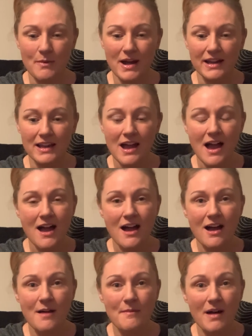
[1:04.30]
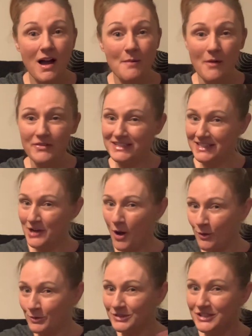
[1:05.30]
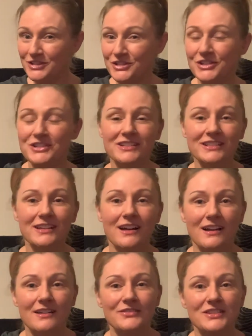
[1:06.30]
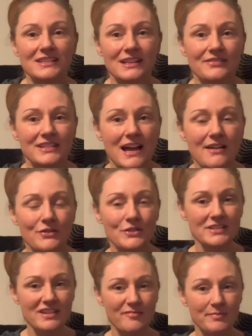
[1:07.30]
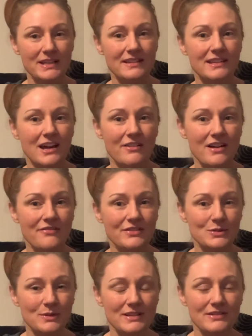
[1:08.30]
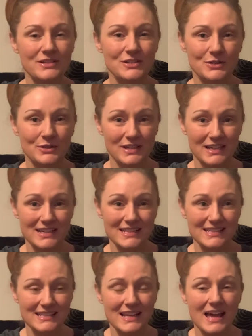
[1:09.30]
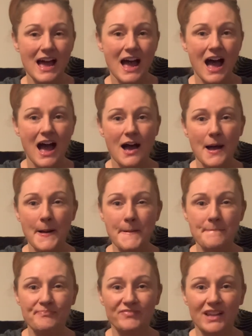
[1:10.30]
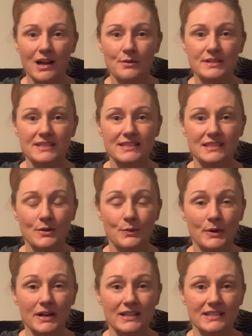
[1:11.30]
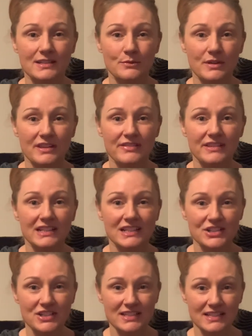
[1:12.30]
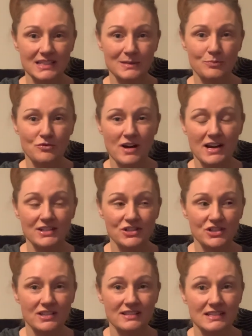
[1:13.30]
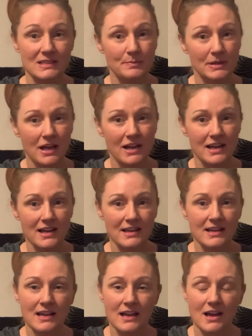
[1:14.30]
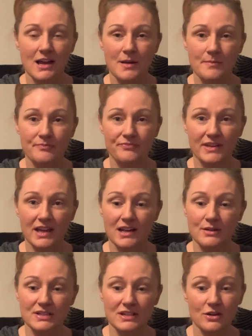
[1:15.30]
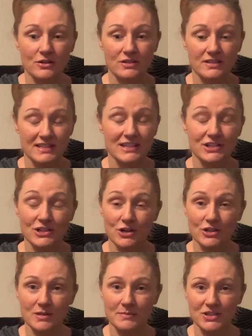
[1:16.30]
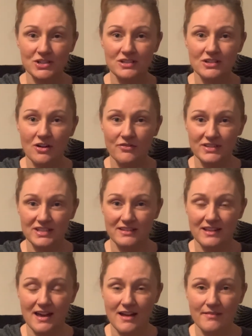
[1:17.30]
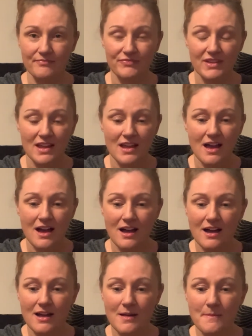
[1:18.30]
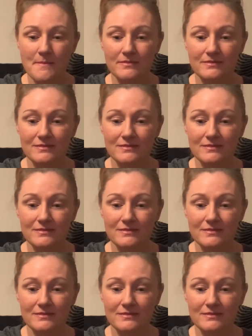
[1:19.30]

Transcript: away. I'm obviously an older student. I've just left the Air Force. I've been in the RAF for 22 years. I worked within the logistics branch as a supplier, and I was a senior non-commissioned officer there.